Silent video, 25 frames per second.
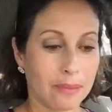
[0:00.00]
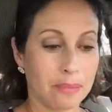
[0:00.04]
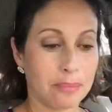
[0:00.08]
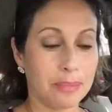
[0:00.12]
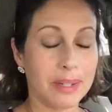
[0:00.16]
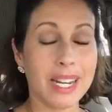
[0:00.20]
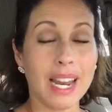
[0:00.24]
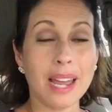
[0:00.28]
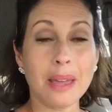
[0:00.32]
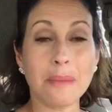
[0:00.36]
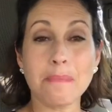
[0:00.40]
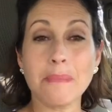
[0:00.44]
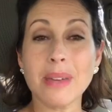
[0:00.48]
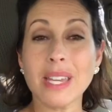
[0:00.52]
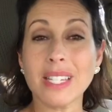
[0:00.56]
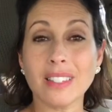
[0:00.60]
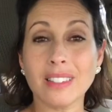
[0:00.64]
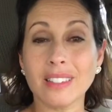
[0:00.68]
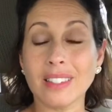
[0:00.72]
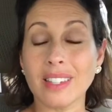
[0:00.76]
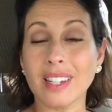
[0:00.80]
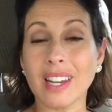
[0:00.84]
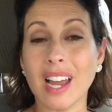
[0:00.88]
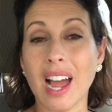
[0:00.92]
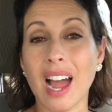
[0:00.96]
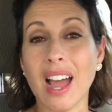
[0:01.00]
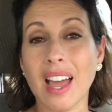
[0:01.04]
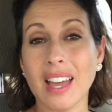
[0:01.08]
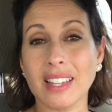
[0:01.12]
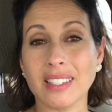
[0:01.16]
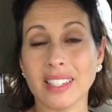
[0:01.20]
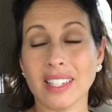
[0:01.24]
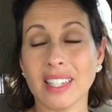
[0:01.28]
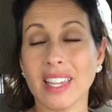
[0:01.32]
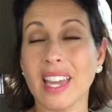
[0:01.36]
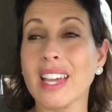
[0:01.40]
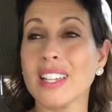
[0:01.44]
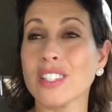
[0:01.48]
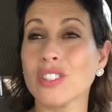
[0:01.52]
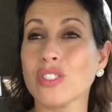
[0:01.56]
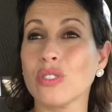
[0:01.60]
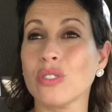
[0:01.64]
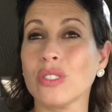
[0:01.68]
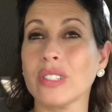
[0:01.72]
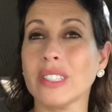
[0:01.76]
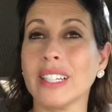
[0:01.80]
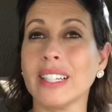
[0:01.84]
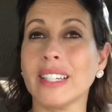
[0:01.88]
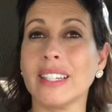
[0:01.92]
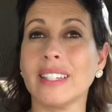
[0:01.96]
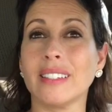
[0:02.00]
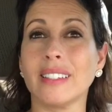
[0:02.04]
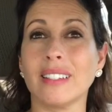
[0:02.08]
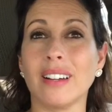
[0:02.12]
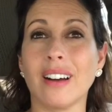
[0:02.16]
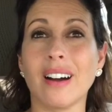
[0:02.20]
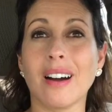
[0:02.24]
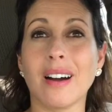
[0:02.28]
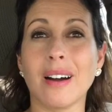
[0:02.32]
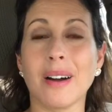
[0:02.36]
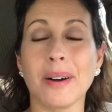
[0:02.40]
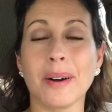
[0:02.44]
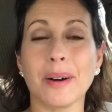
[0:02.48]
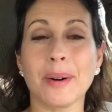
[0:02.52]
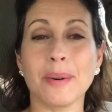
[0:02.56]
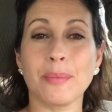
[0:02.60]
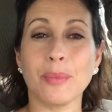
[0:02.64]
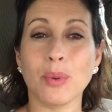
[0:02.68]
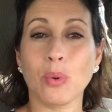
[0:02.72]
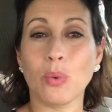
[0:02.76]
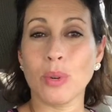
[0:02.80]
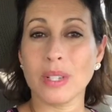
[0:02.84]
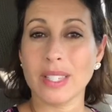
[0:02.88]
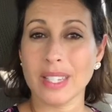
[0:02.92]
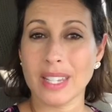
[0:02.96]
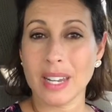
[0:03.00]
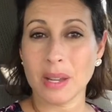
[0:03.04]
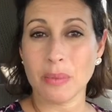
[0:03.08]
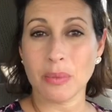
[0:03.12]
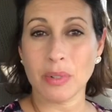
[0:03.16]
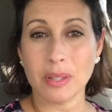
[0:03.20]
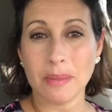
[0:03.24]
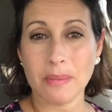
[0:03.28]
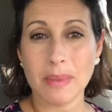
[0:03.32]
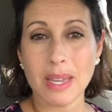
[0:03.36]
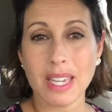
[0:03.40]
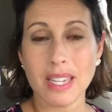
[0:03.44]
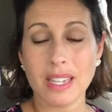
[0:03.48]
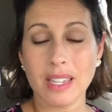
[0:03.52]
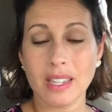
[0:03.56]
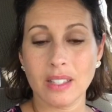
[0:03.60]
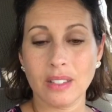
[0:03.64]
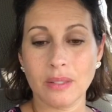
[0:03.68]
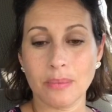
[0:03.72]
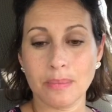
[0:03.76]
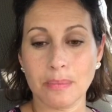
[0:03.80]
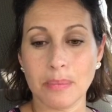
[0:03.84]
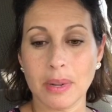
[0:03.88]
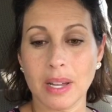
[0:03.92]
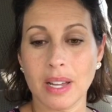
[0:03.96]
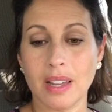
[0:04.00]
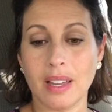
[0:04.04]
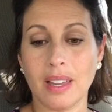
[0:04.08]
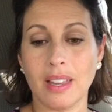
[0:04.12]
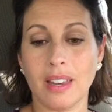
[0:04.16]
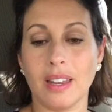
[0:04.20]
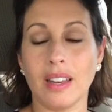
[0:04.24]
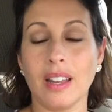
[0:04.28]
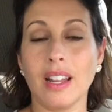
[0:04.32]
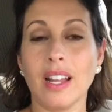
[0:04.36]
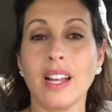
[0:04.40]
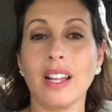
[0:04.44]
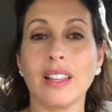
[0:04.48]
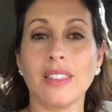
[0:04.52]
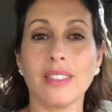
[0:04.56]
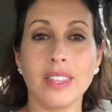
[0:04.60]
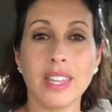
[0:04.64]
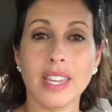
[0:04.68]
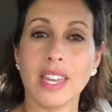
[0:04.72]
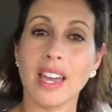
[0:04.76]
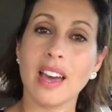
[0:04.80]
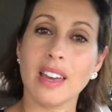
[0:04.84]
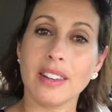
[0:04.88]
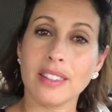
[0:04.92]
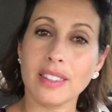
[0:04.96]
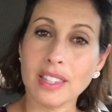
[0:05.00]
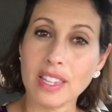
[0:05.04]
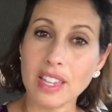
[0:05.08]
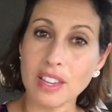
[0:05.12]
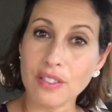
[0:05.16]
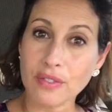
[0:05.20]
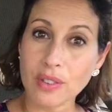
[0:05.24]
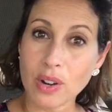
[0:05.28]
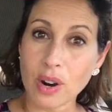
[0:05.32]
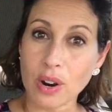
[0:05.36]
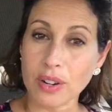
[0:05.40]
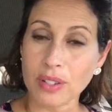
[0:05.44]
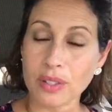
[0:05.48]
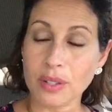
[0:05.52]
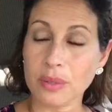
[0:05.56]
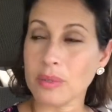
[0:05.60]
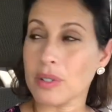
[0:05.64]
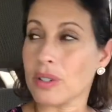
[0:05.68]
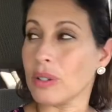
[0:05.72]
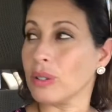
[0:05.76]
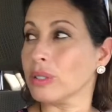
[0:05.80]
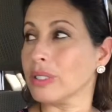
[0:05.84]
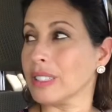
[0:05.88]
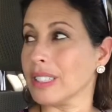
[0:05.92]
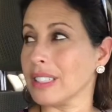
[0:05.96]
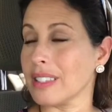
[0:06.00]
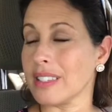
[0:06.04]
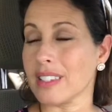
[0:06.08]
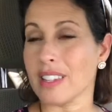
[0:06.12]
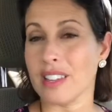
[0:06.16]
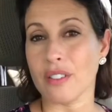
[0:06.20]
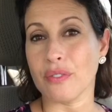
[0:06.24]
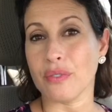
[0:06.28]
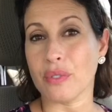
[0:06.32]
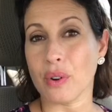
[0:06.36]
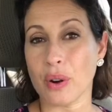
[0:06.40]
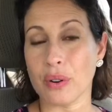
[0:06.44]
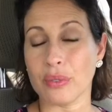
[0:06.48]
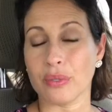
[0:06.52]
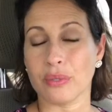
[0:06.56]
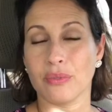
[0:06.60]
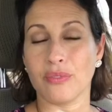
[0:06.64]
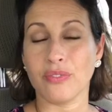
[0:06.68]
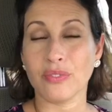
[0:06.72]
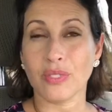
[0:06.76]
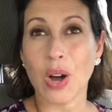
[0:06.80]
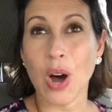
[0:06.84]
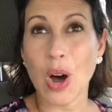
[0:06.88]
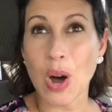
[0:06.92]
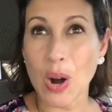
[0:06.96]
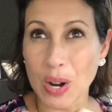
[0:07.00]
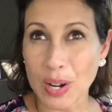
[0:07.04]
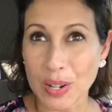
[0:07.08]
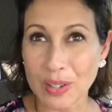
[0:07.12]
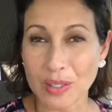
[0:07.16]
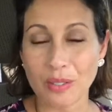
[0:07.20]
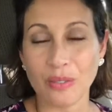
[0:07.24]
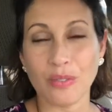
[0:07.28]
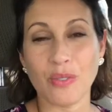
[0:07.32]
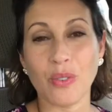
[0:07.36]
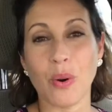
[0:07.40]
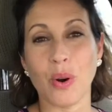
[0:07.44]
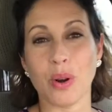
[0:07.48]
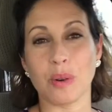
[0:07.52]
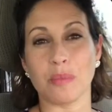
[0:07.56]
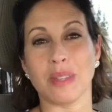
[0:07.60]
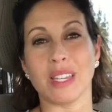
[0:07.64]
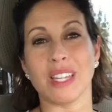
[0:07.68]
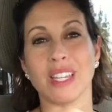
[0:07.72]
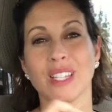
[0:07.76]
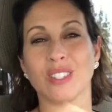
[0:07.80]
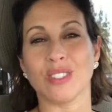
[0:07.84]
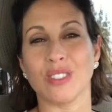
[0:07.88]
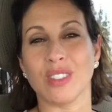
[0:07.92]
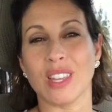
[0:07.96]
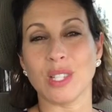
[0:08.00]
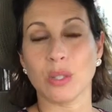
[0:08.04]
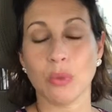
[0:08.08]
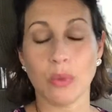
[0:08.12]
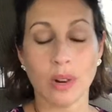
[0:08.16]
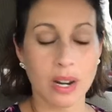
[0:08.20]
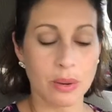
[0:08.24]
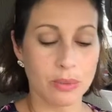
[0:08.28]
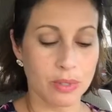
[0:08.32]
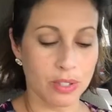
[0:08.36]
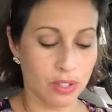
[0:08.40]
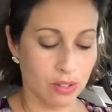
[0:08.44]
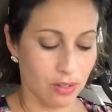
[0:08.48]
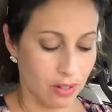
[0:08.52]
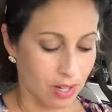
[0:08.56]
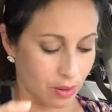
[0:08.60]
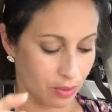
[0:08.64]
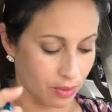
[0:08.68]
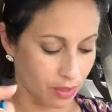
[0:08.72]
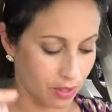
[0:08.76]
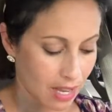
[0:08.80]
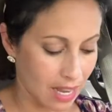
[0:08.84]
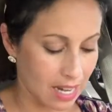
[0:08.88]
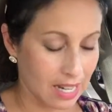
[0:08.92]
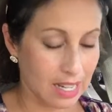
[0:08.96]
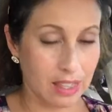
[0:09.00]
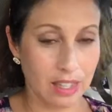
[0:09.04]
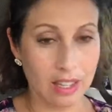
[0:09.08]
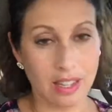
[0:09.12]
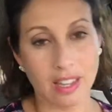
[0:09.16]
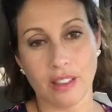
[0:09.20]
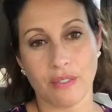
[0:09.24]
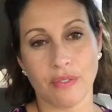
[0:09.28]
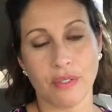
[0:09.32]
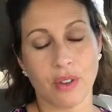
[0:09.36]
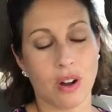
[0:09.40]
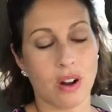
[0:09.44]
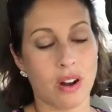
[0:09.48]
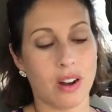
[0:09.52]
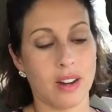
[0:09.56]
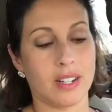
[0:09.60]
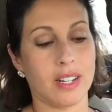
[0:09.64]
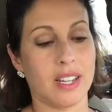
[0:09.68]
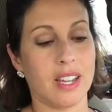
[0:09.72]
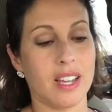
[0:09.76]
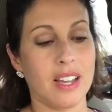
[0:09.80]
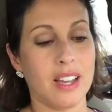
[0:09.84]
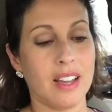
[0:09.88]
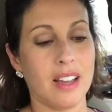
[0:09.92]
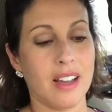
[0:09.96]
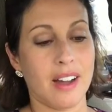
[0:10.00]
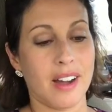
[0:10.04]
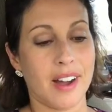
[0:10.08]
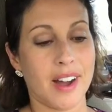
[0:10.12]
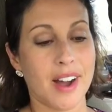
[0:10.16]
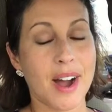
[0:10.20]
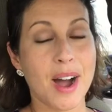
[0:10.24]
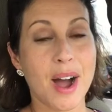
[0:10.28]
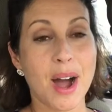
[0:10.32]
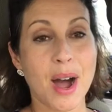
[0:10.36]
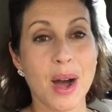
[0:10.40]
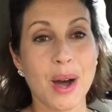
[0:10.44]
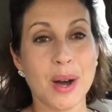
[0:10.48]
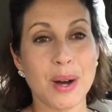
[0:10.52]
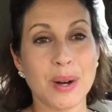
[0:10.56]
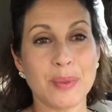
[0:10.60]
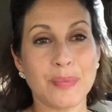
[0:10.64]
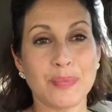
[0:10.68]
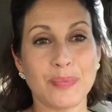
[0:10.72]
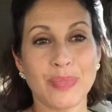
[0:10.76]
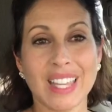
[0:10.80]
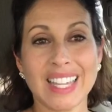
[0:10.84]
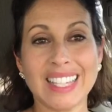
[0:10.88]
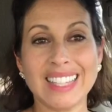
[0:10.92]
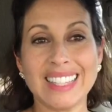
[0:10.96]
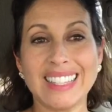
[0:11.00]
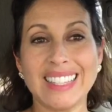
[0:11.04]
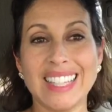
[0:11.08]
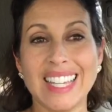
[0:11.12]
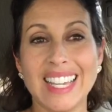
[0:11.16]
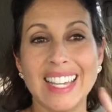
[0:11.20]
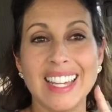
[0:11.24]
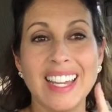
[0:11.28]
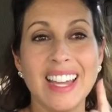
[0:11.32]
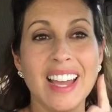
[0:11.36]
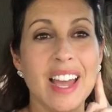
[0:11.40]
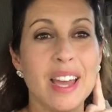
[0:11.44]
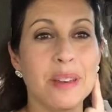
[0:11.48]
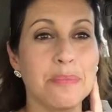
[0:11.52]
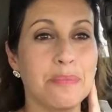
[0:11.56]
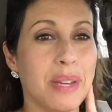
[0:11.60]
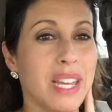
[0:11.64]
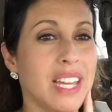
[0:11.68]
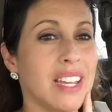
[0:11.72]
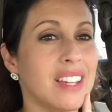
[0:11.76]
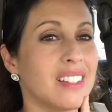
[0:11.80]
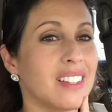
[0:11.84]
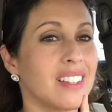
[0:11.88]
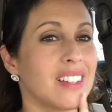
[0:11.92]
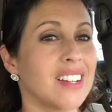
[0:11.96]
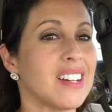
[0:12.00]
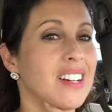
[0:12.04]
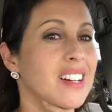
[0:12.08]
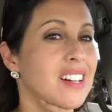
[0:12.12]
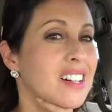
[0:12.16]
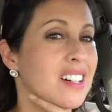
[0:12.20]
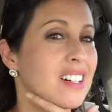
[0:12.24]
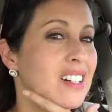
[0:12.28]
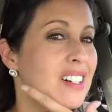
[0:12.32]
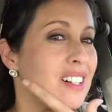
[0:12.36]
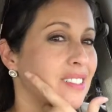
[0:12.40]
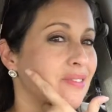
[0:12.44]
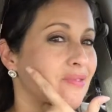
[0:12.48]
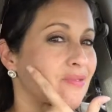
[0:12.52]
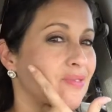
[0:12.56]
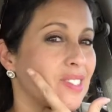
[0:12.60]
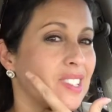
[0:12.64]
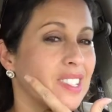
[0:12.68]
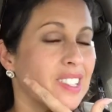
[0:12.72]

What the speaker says: But I missed it. I had to cancel it. Wasn't able to make it. But they had gift card. They were holding the gift card for me. So that's what I was doing. I was getting the gift card. They had picked a